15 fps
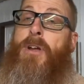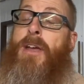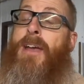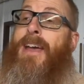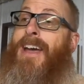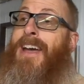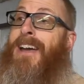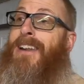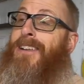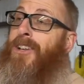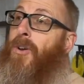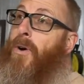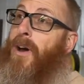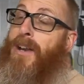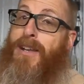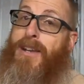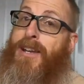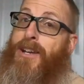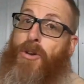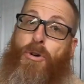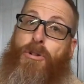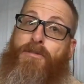And you know what? It
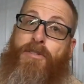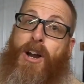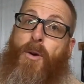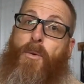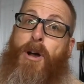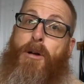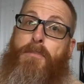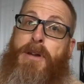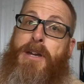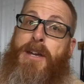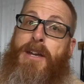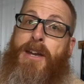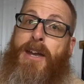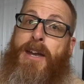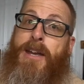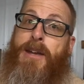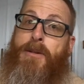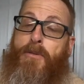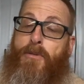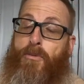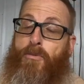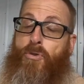could very well be a
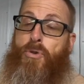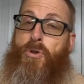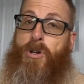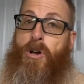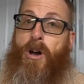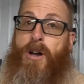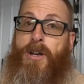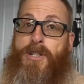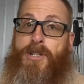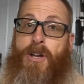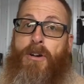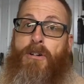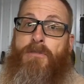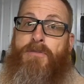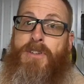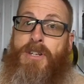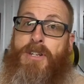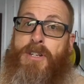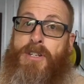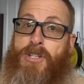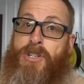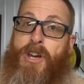root cause of the
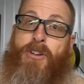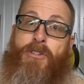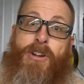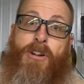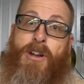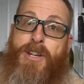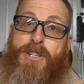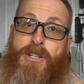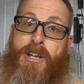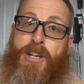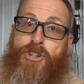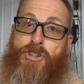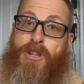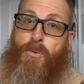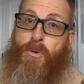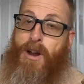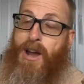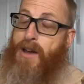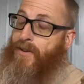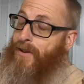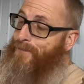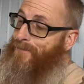stuttering or hesitation that we're
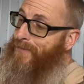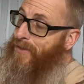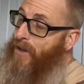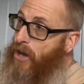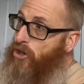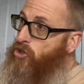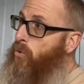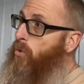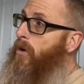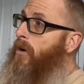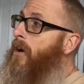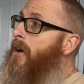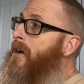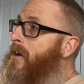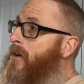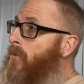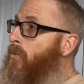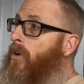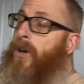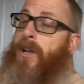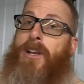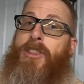having. Not sure. We're
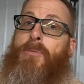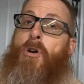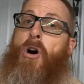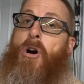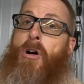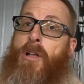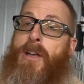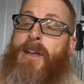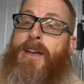going to hit them all.